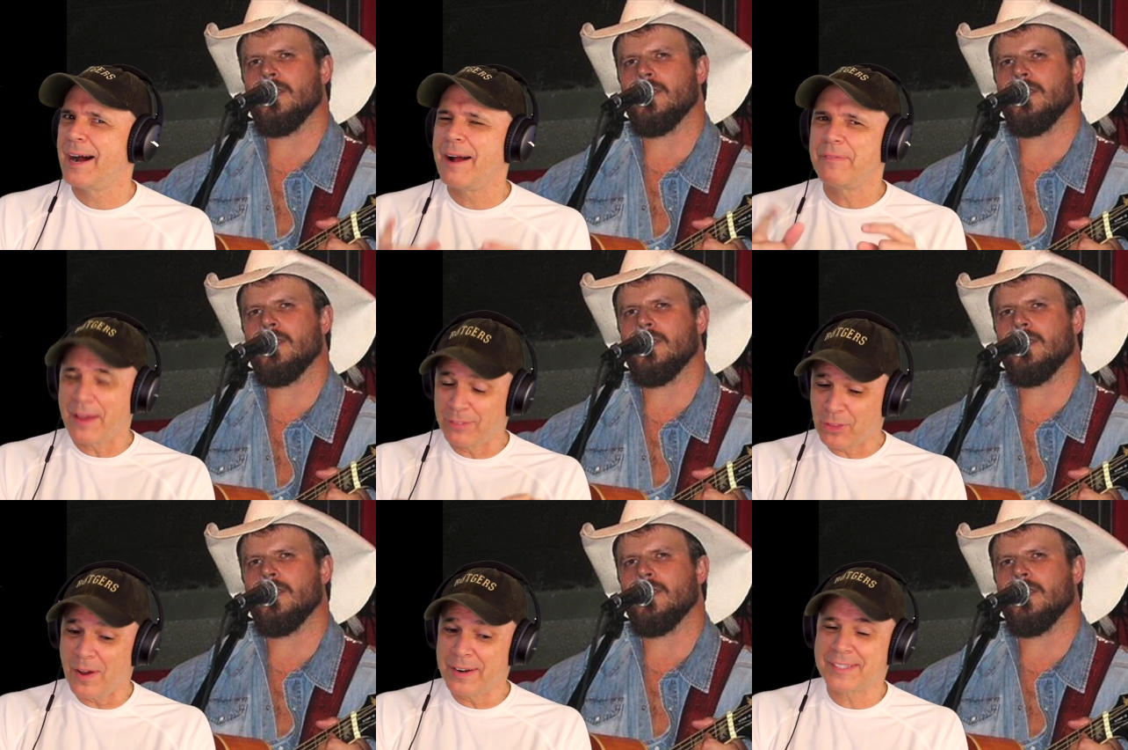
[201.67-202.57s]
Speaker 1: I
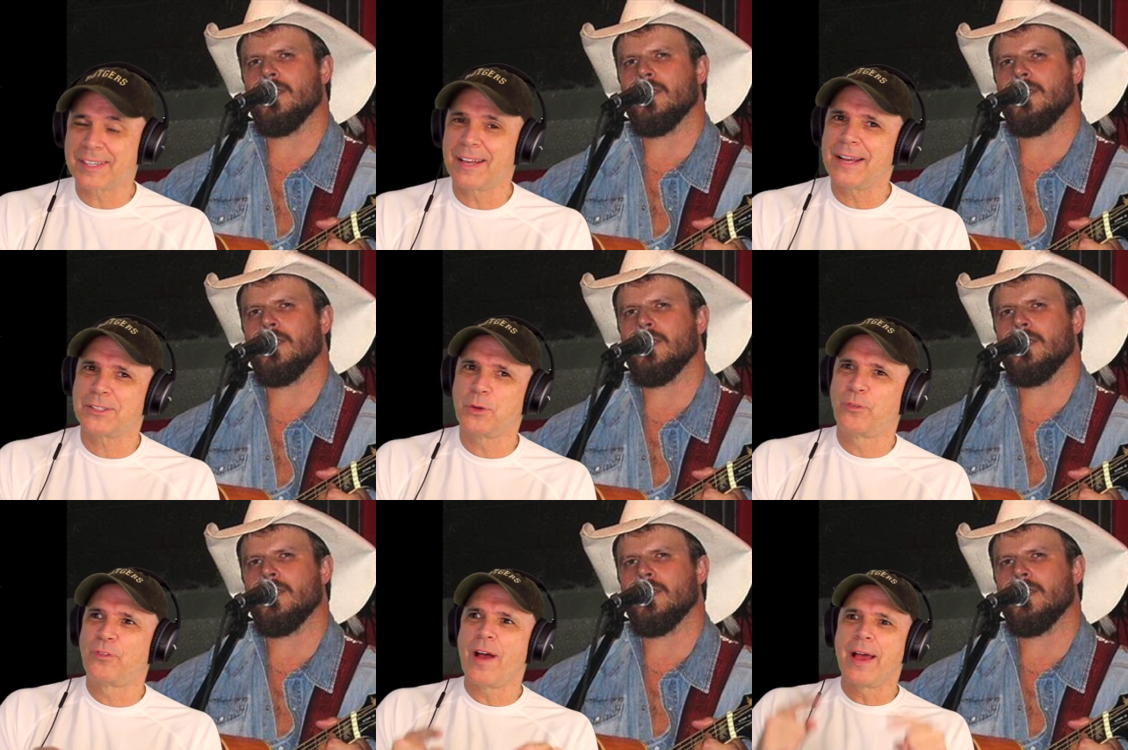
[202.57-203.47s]
thought he said
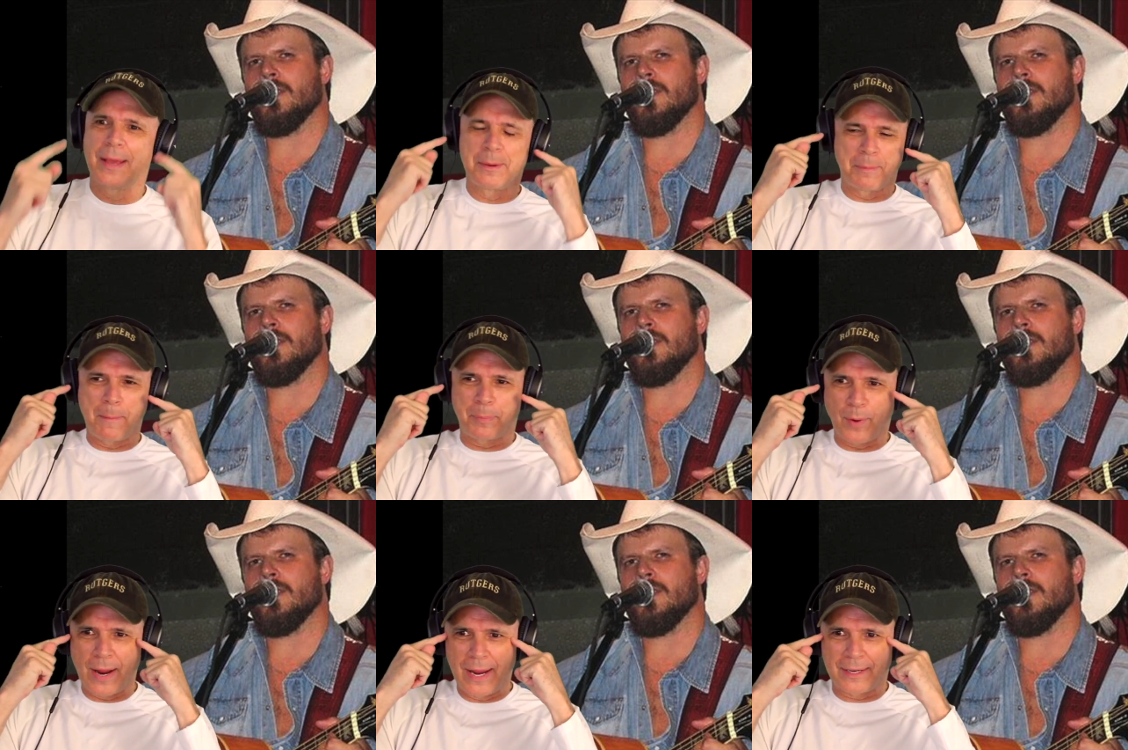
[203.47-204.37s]
etouffee, and in my
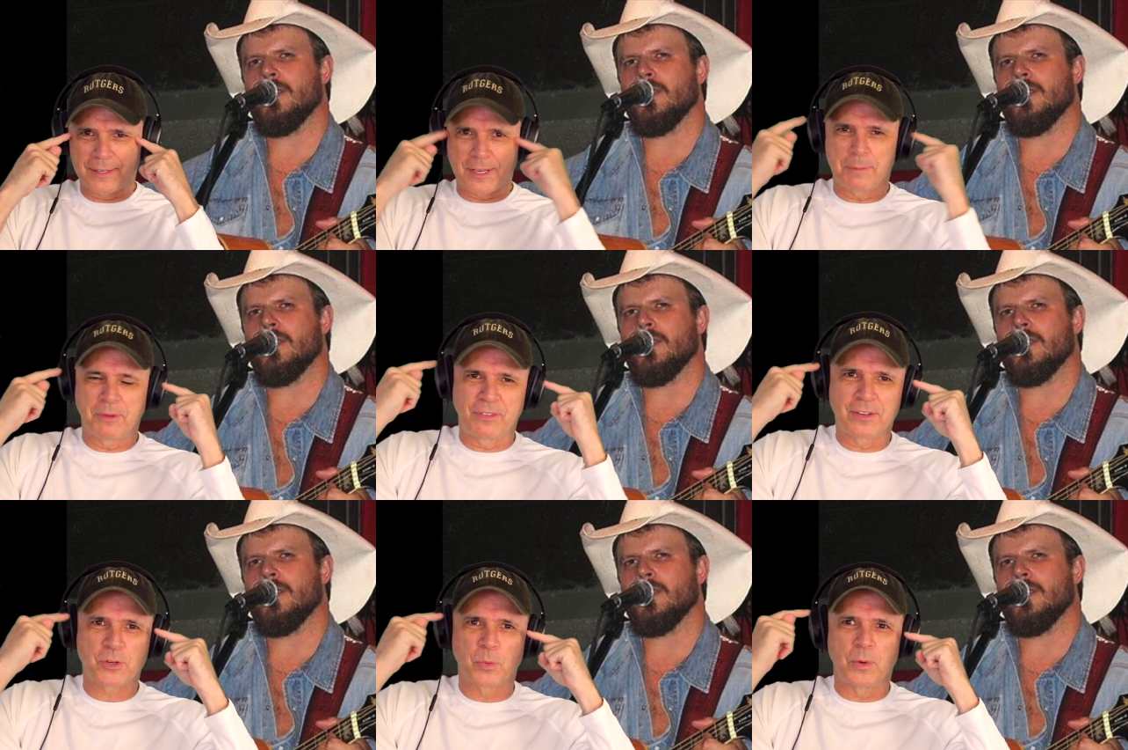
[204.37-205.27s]
brain, because I'm a
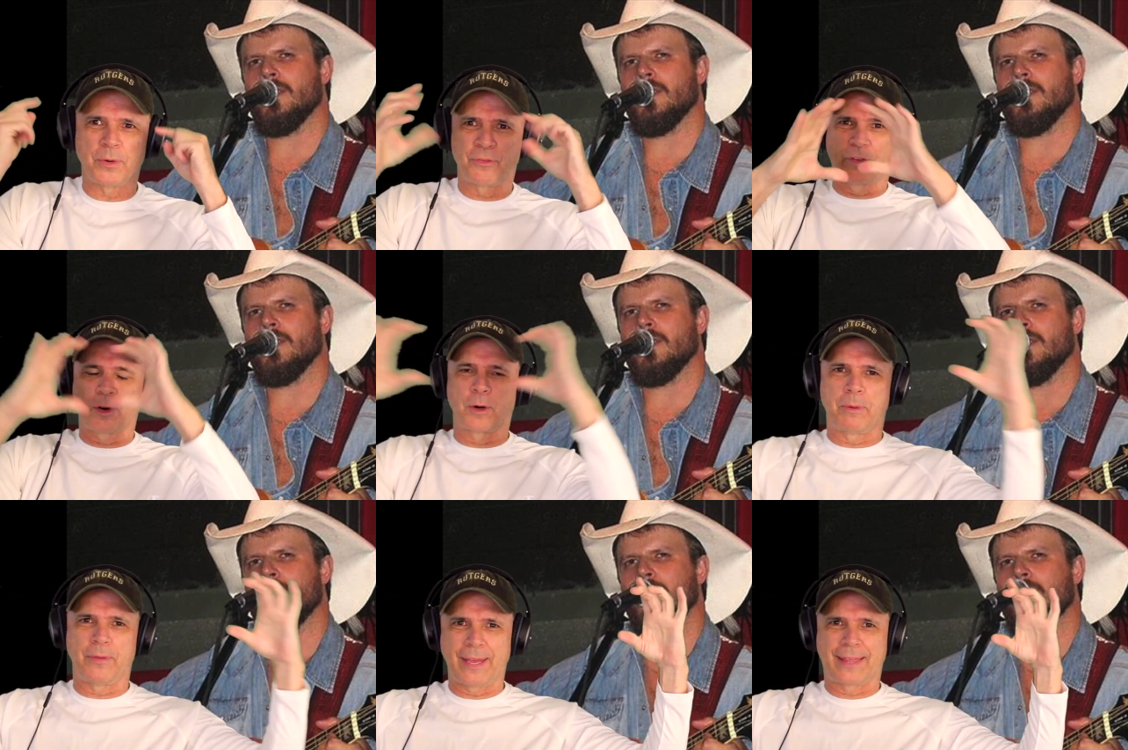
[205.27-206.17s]
visual,
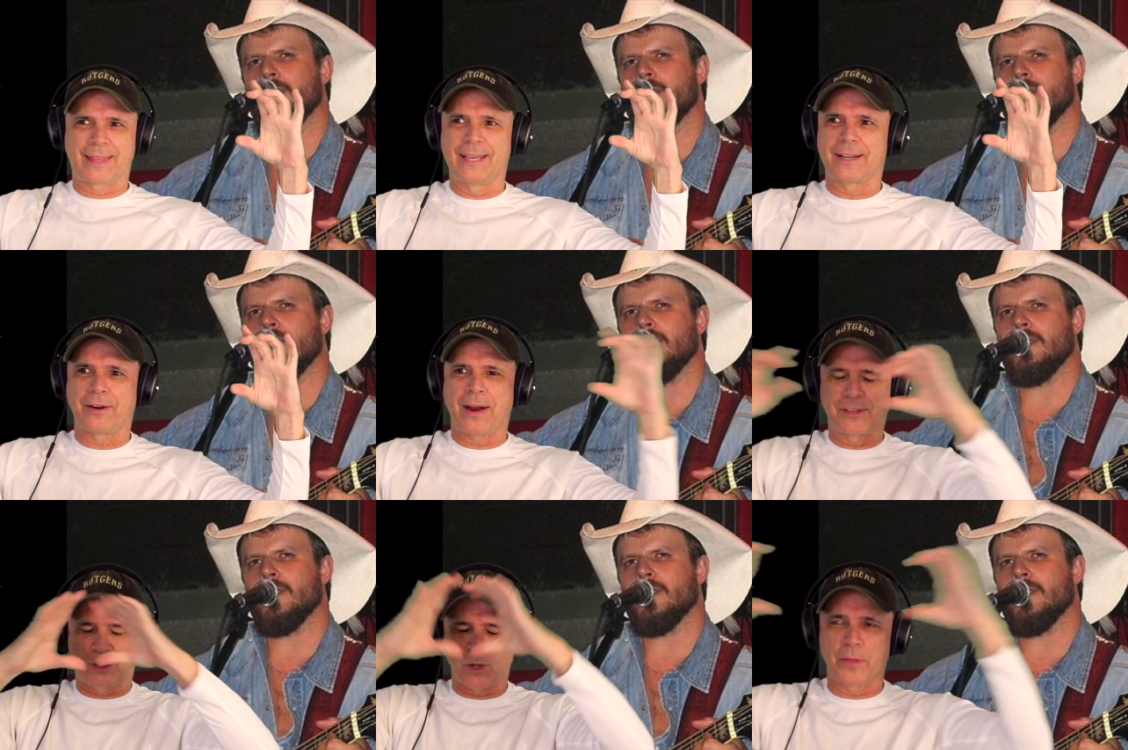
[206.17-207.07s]
verbal, like, thinker, I
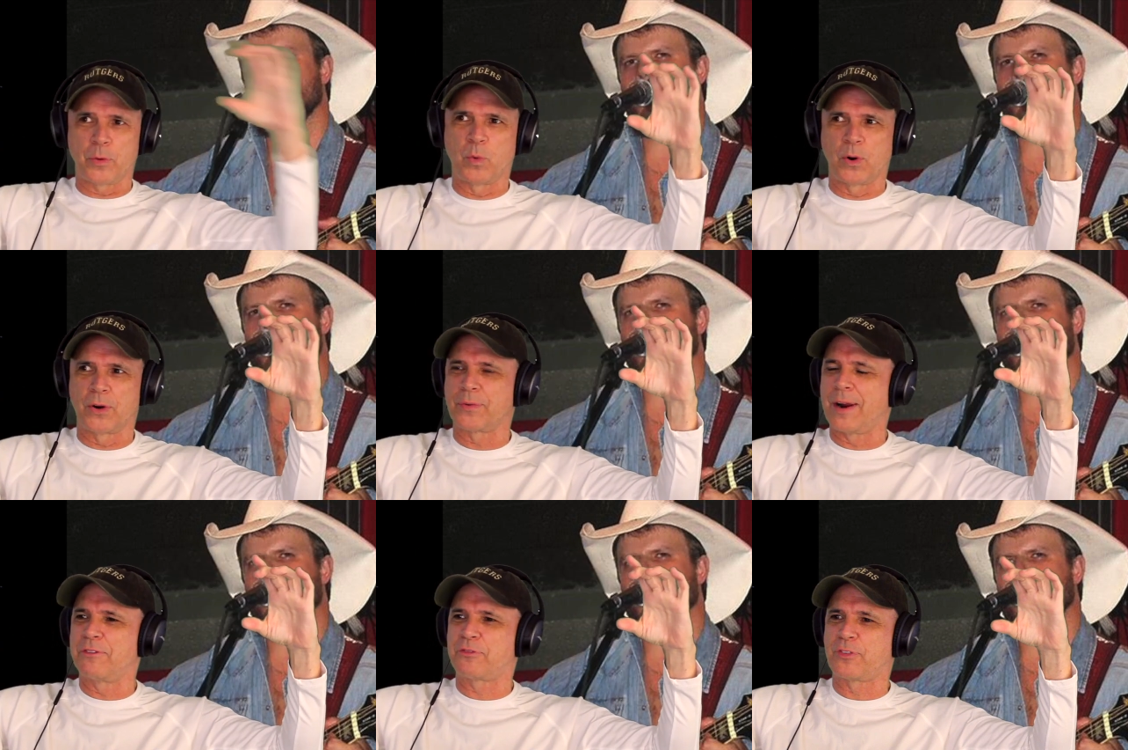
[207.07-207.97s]
saw the word
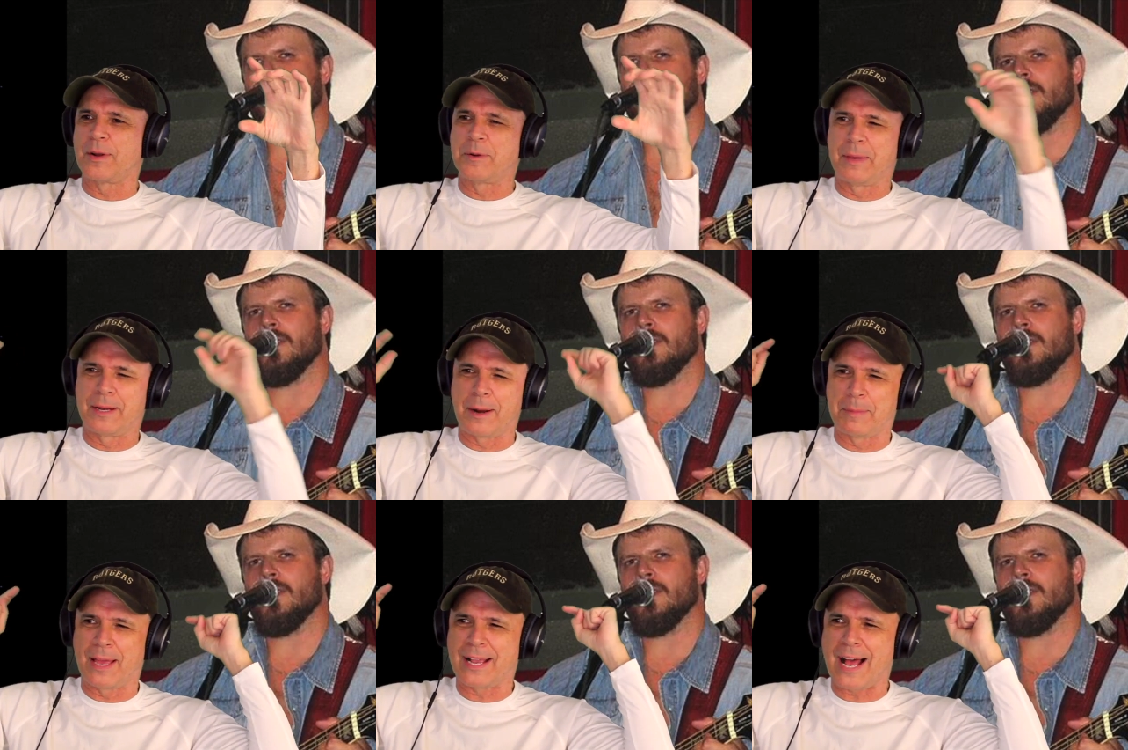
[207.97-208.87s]
right in front of me, and I'm
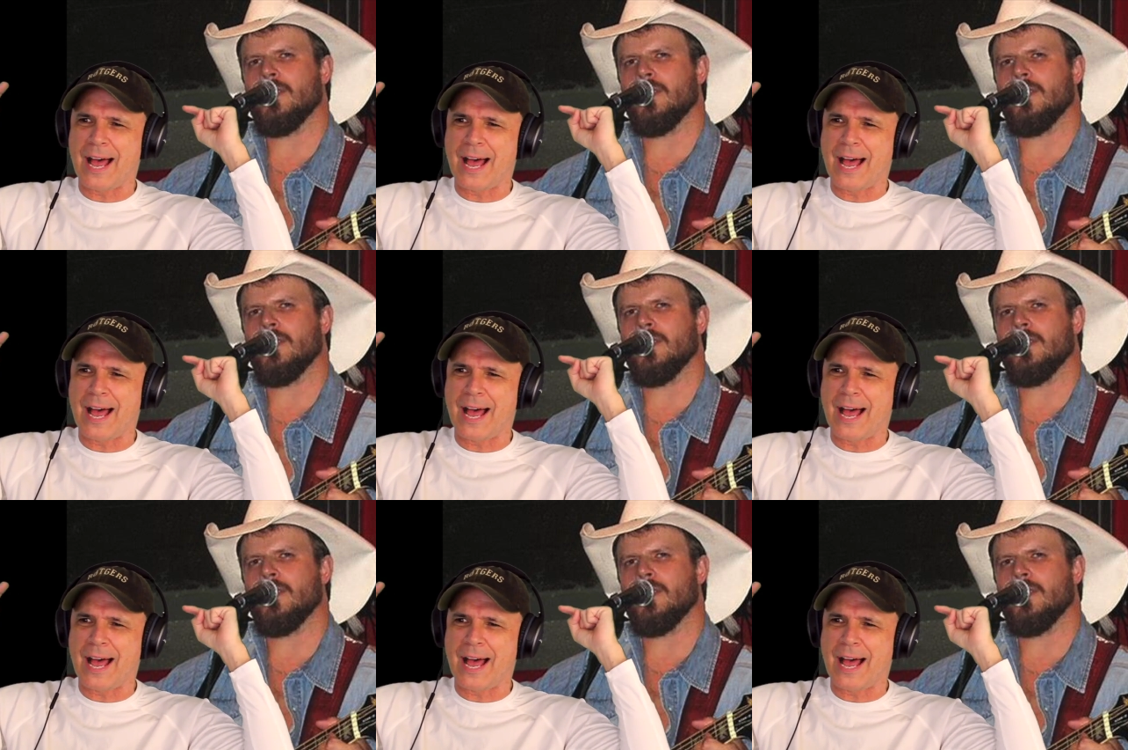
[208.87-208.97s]
like,